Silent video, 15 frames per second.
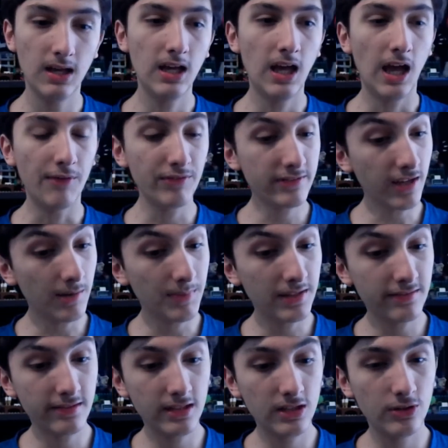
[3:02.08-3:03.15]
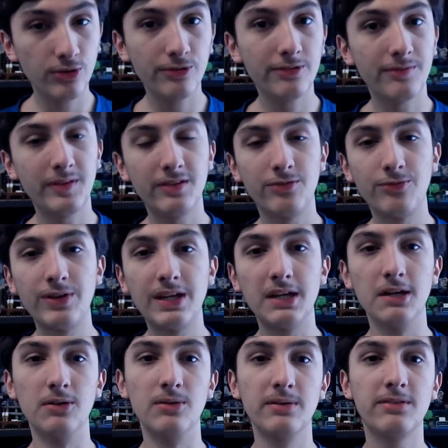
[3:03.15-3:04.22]
Every time I see news of this
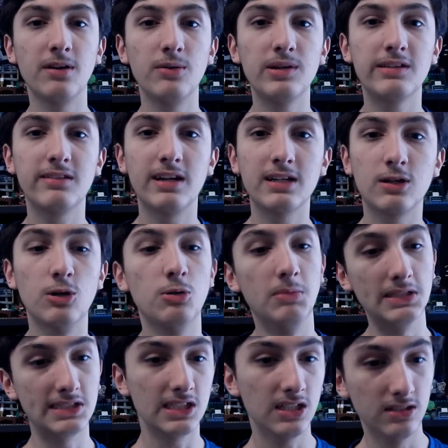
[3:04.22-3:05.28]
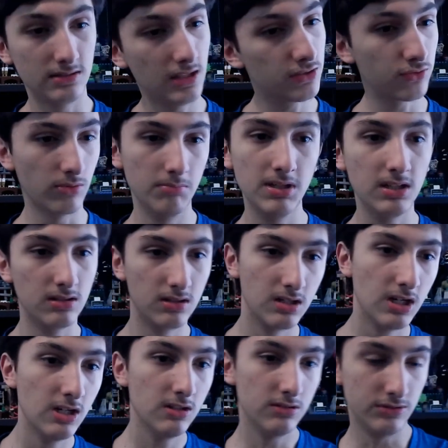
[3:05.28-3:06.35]
video, it's always like, oh my god, Ezra Miller
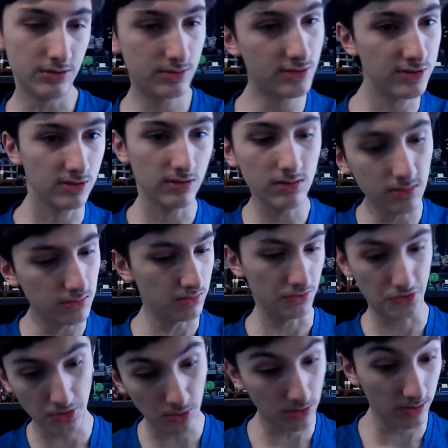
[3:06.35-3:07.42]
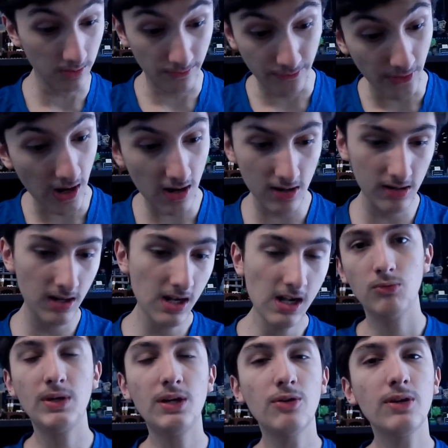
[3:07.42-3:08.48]
is choking a fan.
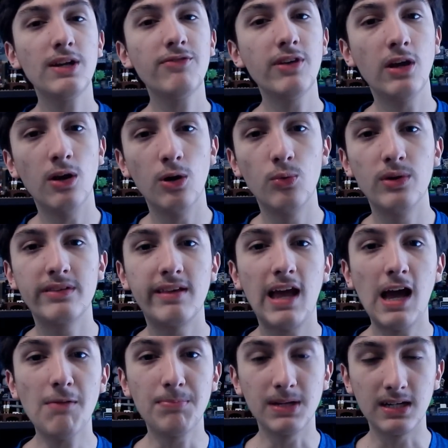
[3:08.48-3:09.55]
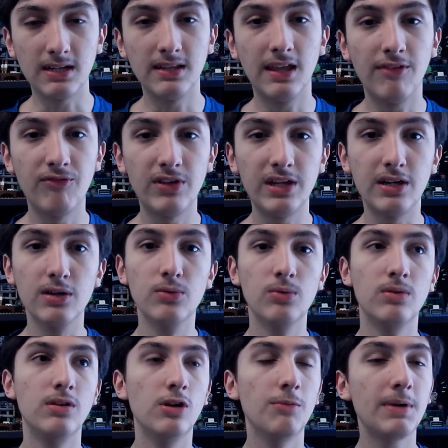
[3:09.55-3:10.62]
We don't even know what's happening in that video.
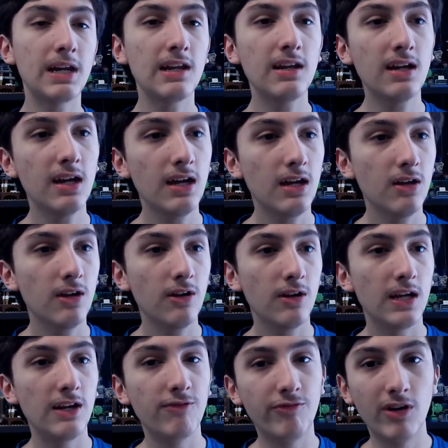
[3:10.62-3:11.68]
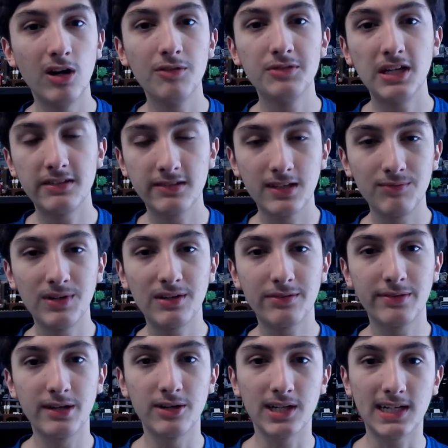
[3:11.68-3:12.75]
Nobody involved has given us
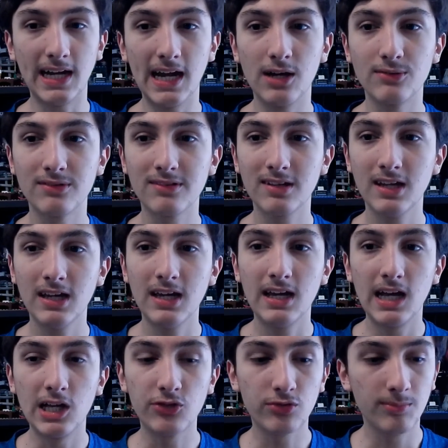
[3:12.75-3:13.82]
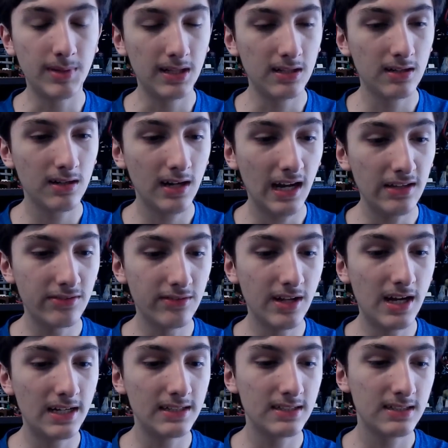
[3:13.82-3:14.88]
their account. Ezra Miller has
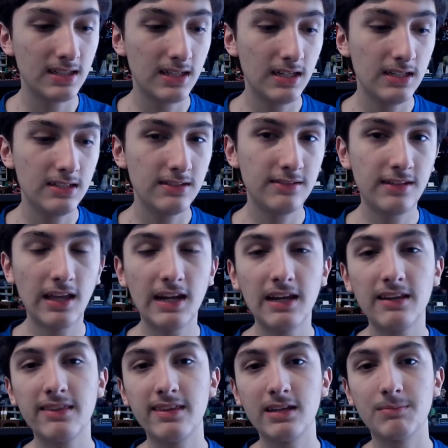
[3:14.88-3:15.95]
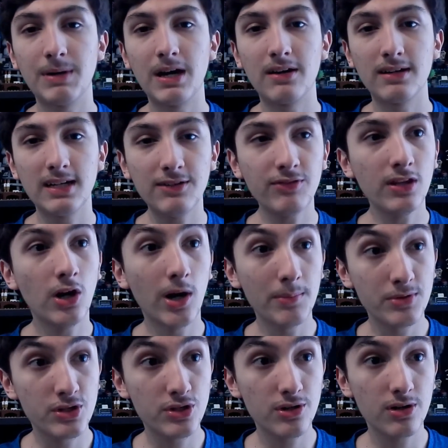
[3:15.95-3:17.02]
not said anything about it, even though I'm
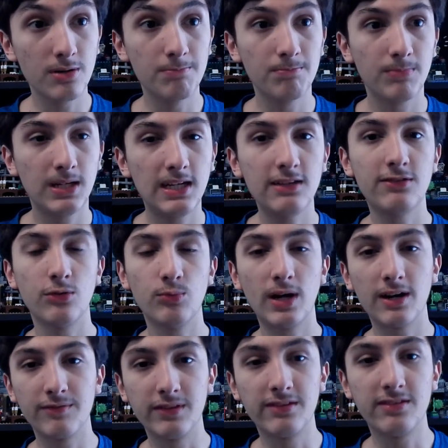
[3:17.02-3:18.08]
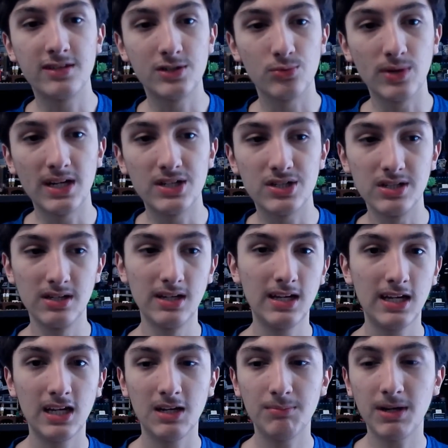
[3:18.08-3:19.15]
sure he's aware of the situation.
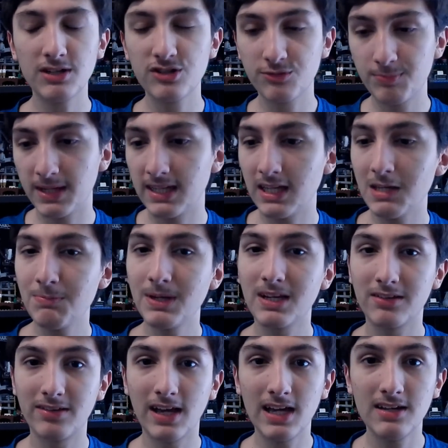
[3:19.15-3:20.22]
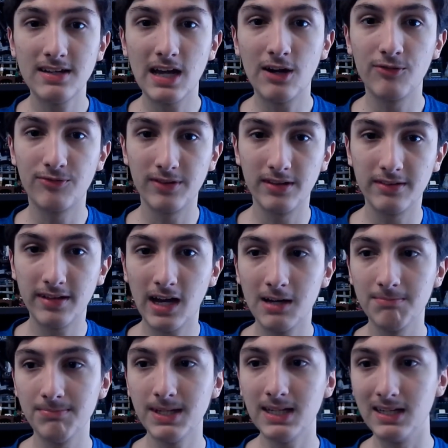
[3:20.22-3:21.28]
He might just be keeping his head down for the
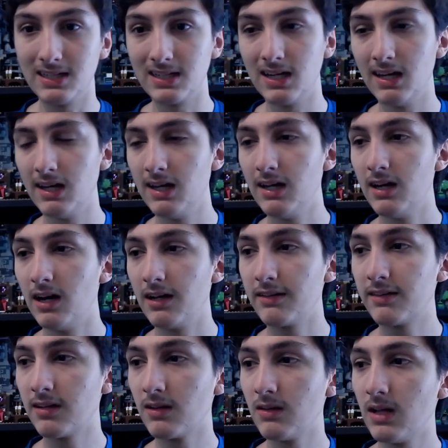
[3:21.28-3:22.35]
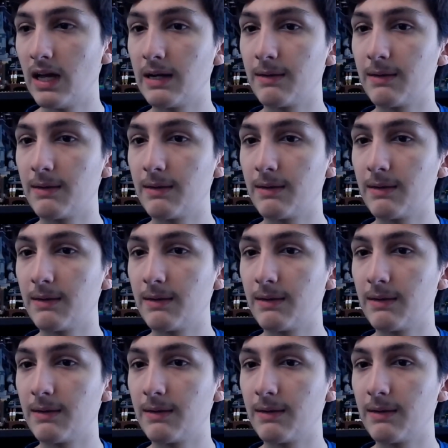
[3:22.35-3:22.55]
time being until